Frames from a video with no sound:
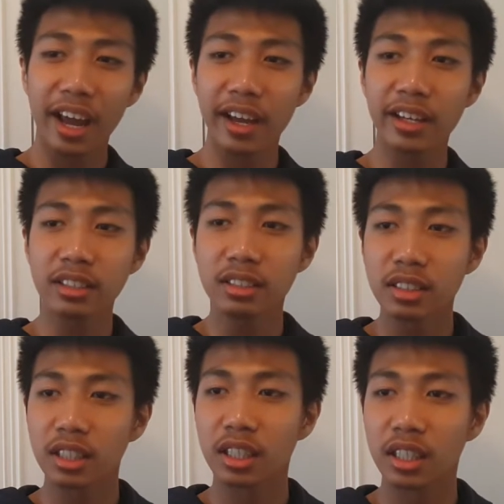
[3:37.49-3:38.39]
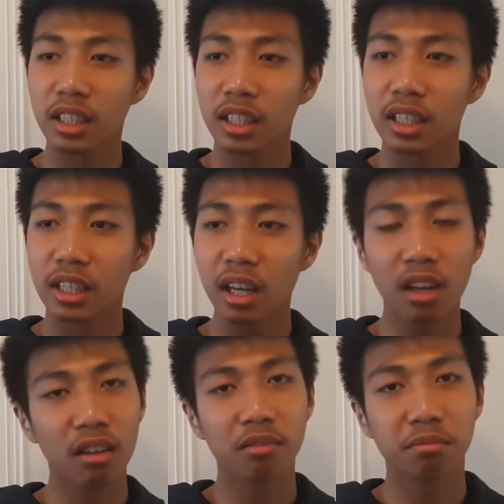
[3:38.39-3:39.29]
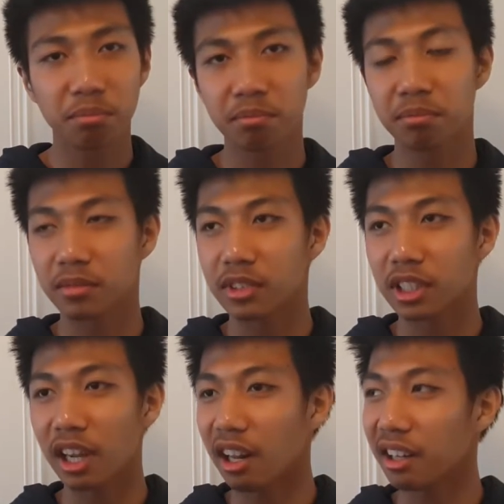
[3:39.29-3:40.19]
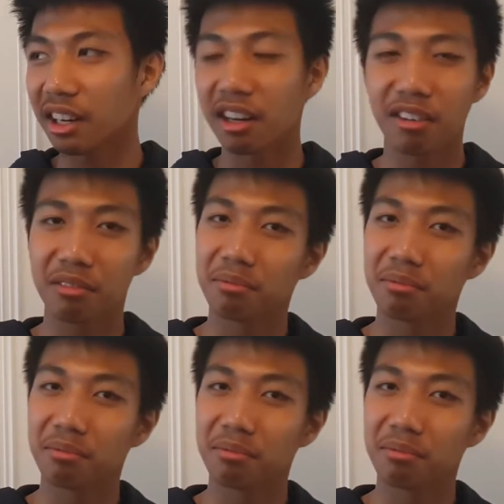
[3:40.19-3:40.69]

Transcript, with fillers: And yeah, I liked it.